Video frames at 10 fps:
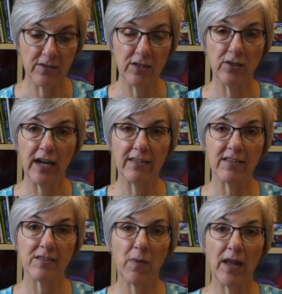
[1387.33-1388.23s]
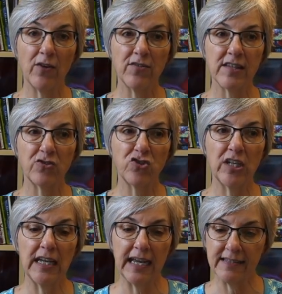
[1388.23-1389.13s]
look at the sweaters, and
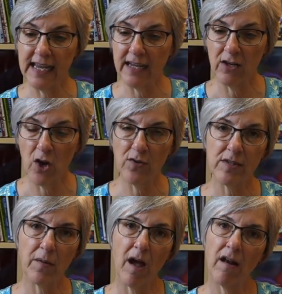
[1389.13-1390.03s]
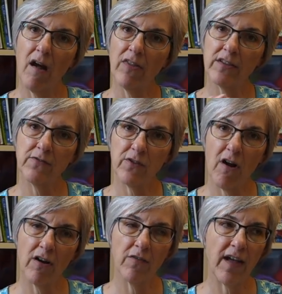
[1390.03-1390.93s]
she had taken notes on all the different
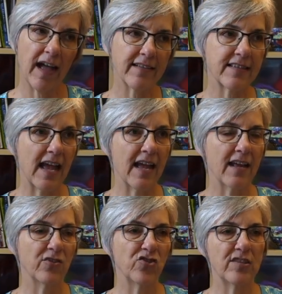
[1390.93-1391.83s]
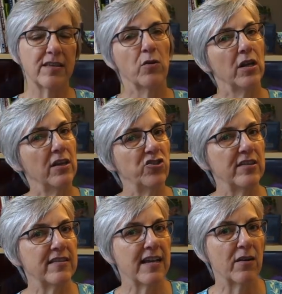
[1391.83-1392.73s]
artifacts, and she
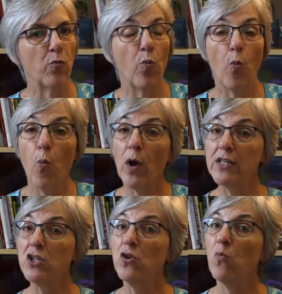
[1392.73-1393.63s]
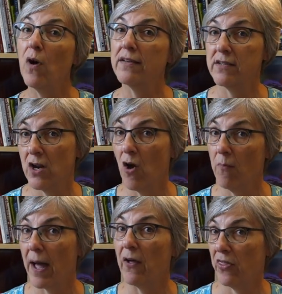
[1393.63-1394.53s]
said, what do you want to know
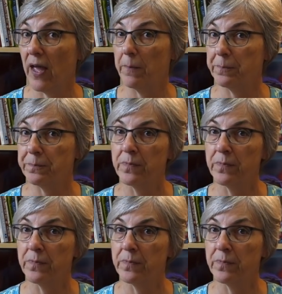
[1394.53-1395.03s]
about them?